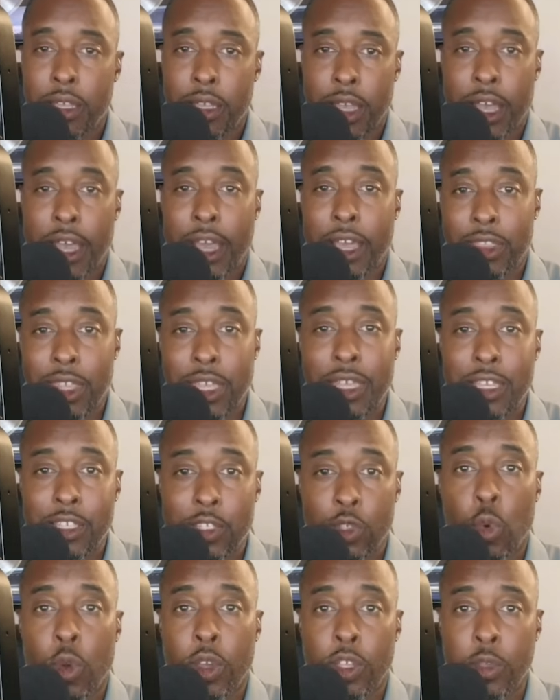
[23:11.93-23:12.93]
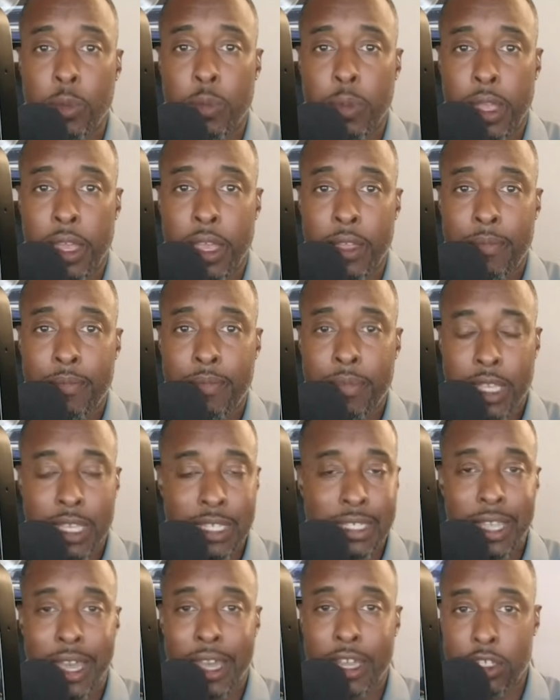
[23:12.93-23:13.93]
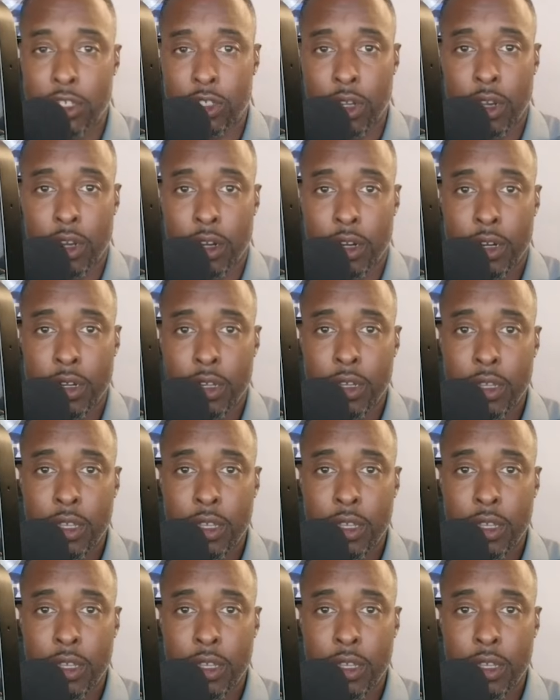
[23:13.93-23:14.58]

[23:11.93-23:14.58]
I think he's going to play. He's not a starter.